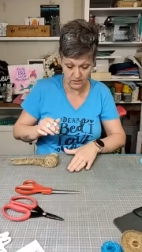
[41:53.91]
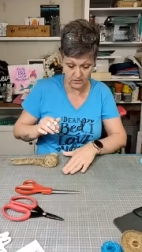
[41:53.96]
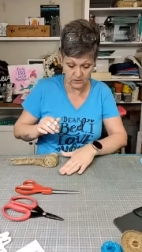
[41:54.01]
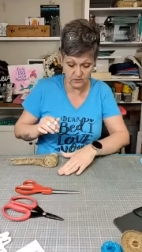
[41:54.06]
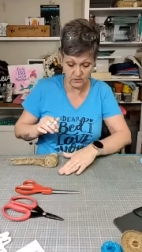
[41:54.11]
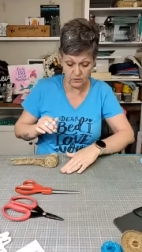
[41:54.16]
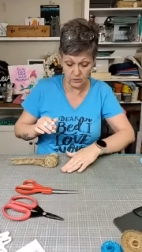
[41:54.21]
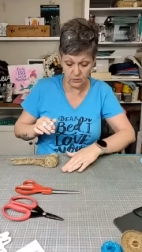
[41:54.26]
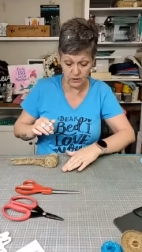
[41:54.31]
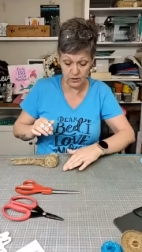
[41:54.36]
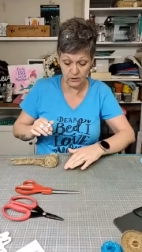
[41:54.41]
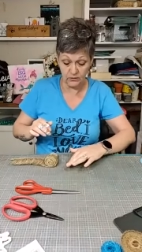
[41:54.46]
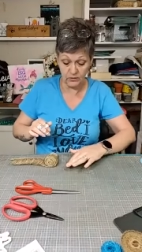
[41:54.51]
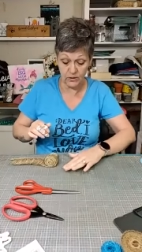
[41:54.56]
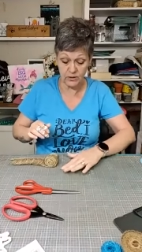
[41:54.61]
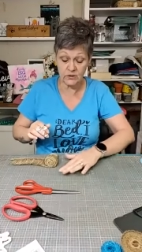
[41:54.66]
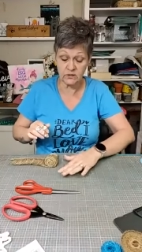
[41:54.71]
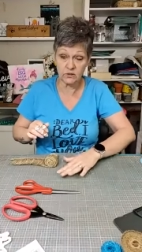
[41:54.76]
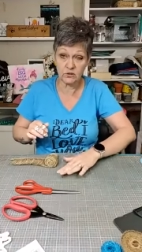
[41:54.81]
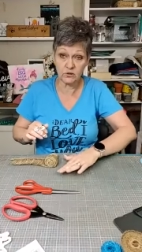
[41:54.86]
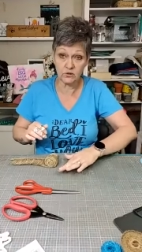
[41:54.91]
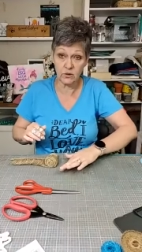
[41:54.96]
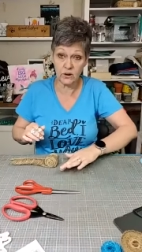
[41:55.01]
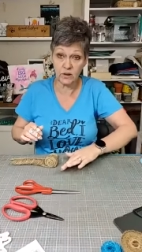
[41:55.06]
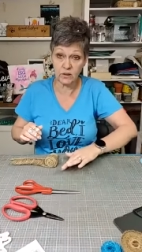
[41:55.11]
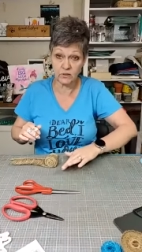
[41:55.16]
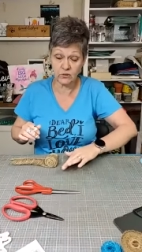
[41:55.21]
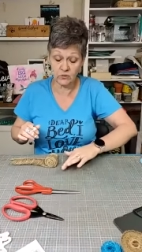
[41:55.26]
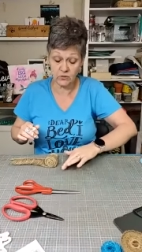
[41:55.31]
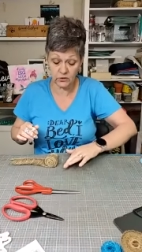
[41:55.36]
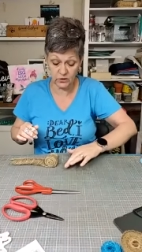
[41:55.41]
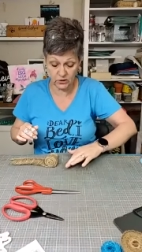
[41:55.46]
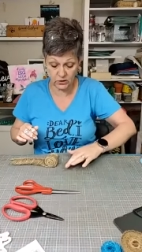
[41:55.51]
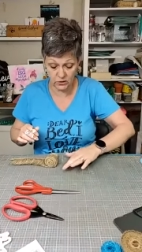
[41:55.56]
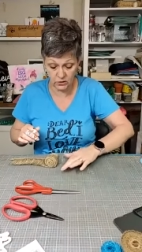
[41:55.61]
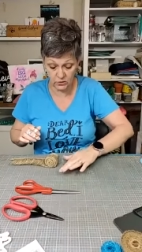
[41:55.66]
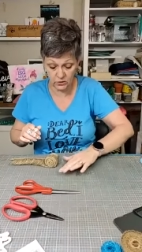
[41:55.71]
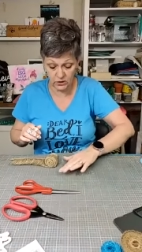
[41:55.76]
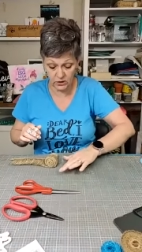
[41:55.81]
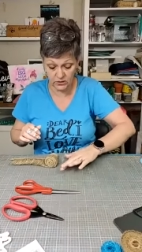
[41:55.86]
So if it's a transfer that
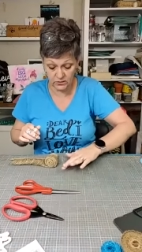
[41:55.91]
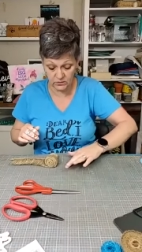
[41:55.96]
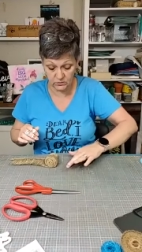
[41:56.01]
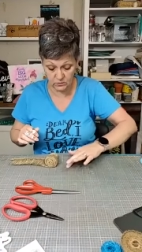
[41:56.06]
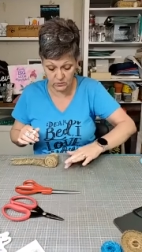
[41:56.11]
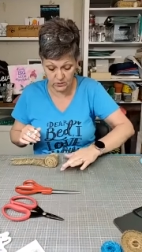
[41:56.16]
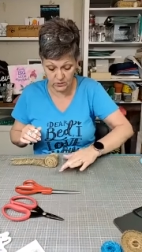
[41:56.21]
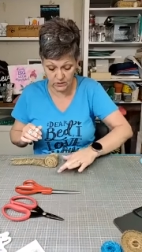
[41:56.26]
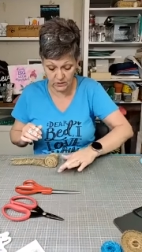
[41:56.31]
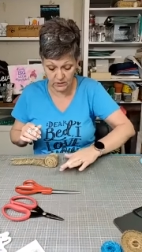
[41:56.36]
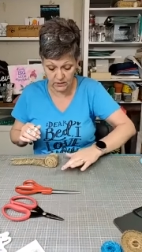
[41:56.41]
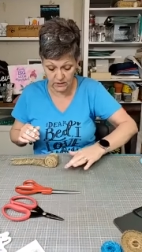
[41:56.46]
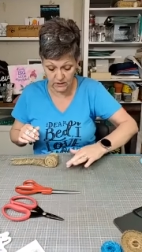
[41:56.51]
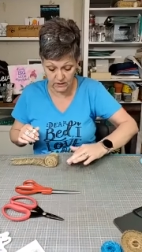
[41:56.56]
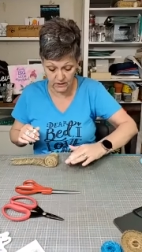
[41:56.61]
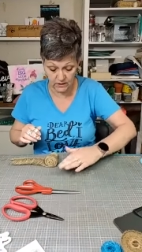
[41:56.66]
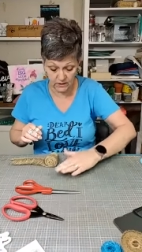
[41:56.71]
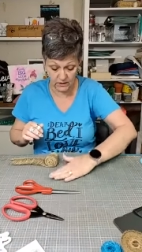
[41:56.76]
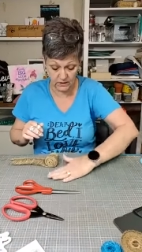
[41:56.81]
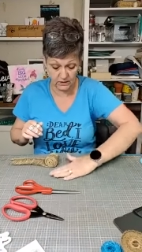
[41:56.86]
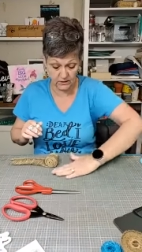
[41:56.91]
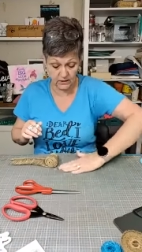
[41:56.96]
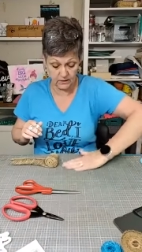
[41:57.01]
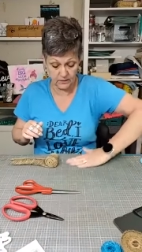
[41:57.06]
you guys really like,